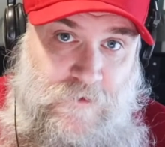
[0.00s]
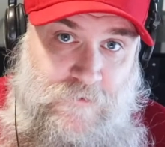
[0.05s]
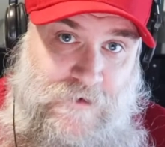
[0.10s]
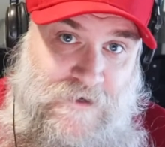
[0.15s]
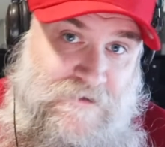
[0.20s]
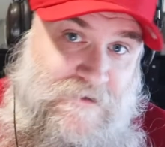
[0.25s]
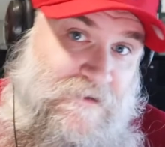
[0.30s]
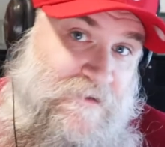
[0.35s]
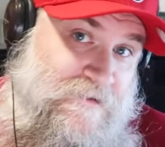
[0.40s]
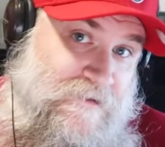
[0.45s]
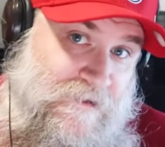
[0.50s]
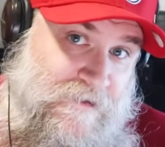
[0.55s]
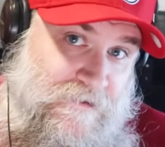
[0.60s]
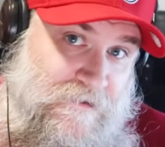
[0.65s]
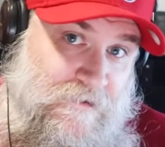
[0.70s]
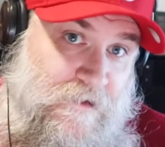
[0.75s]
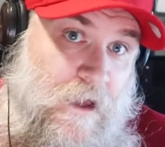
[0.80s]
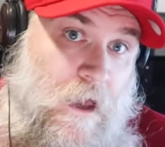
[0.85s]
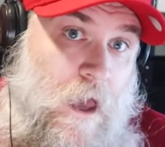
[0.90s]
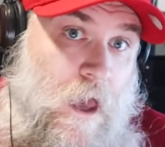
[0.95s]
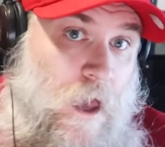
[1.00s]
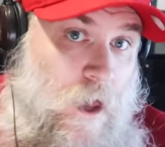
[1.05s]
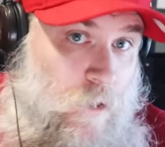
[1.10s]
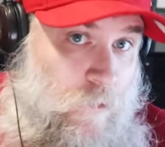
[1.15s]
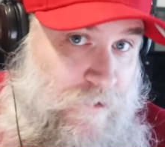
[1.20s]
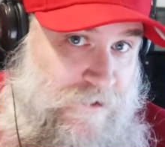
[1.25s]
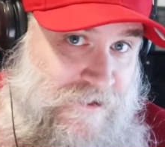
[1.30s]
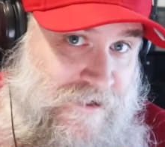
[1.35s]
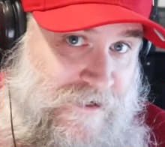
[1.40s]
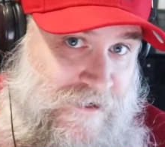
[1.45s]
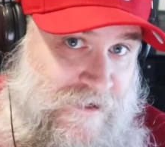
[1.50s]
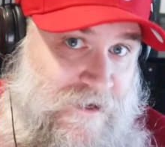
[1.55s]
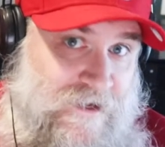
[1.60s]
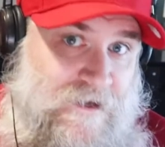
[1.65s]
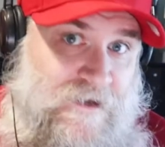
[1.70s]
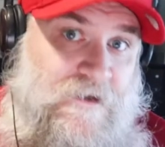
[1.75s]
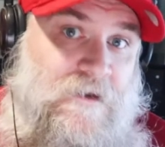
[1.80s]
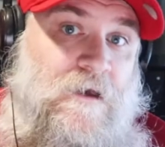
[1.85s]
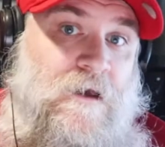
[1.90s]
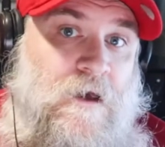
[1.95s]
the rest of the season, which he
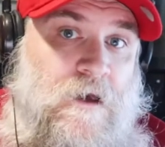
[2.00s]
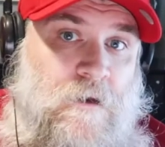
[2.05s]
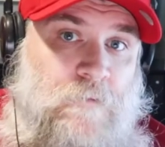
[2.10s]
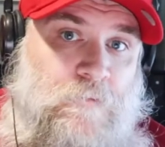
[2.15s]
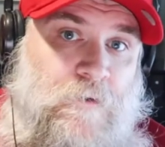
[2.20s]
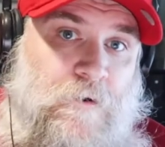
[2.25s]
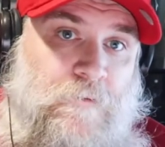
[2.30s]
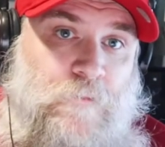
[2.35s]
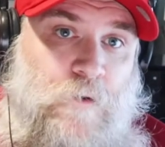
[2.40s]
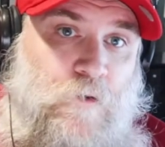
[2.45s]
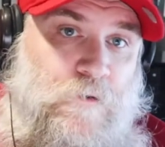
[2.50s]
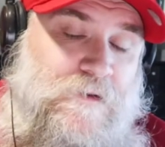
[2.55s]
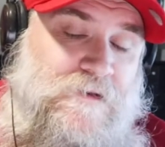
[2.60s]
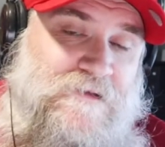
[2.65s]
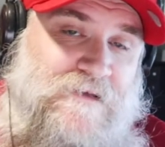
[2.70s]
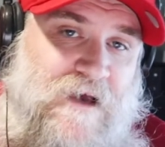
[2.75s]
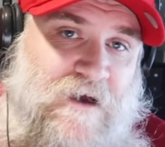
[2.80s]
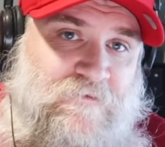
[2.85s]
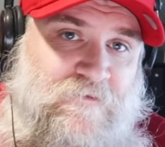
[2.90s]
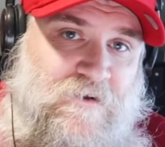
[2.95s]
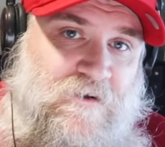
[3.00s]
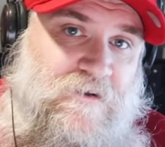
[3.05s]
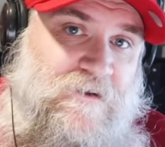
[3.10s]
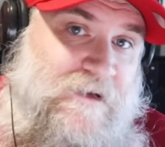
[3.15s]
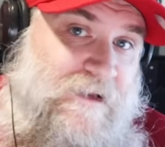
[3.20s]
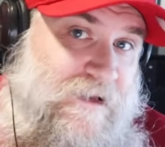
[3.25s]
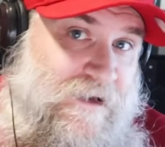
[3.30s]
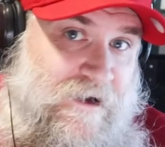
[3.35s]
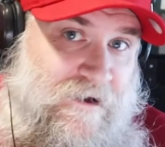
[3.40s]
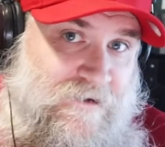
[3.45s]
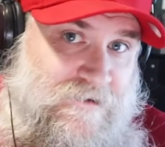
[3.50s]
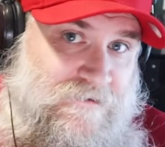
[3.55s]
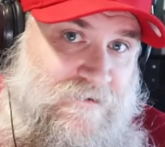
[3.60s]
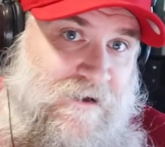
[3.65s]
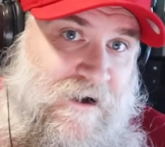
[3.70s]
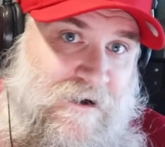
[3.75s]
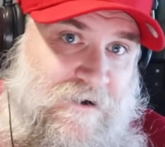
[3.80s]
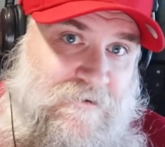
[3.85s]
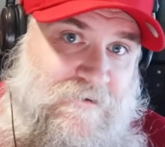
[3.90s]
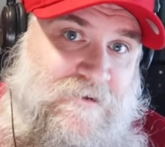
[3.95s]
did. But moments after cleaning out his
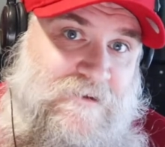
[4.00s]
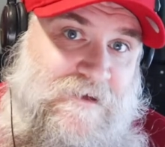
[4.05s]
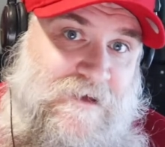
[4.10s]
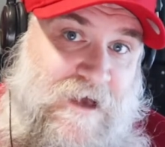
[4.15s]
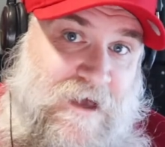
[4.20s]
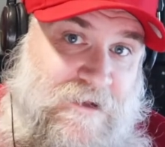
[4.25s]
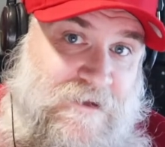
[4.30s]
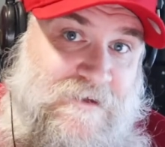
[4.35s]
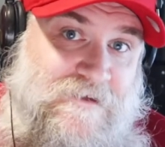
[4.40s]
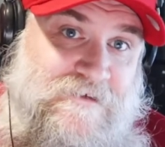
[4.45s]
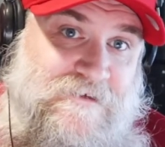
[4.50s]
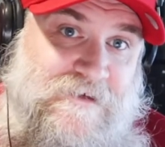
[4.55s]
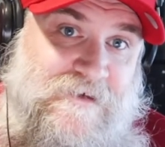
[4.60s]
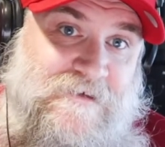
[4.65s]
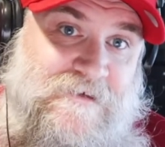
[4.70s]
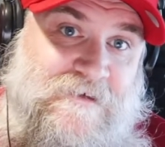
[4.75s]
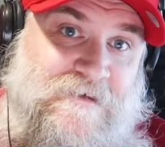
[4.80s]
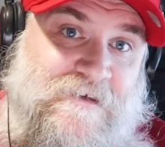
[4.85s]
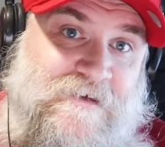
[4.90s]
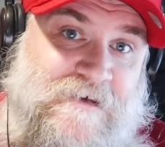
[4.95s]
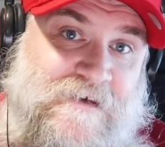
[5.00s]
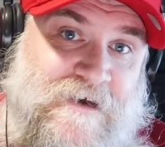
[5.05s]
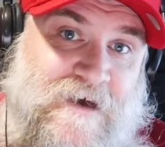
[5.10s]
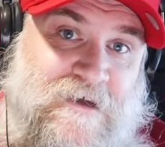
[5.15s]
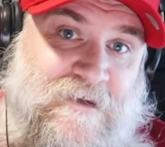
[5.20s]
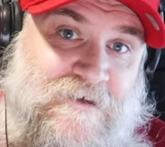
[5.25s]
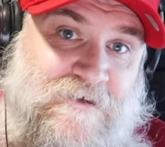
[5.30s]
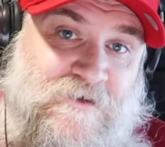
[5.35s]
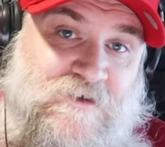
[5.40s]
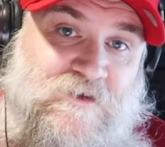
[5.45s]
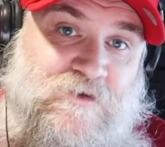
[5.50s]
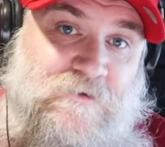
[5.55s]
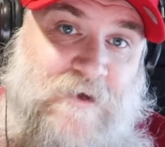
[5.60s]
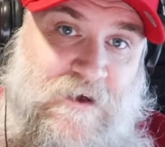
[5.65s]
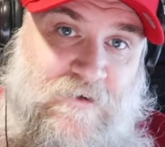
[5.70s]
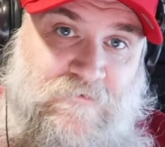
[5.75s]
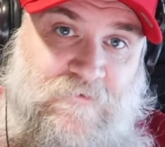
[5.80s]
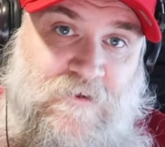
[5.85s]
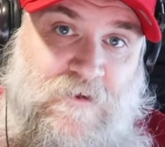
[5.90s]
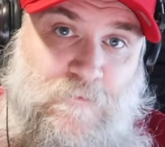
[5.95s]
locker at the end of the season, he headed
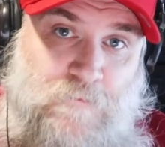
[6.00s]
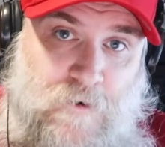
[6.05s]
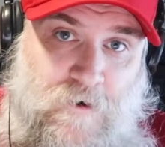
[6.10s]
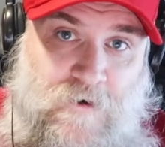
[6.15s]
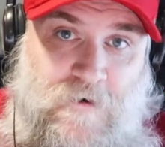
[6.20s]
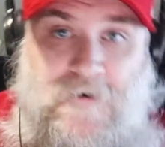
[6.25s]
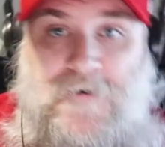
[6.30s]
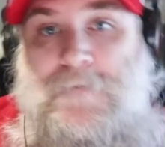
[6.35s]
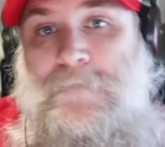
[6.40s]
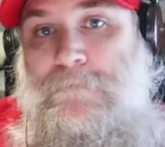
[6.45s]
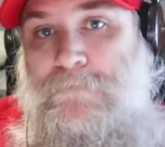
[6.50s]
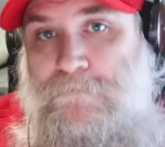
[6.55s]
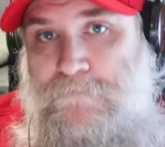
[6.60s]
straight for the bar.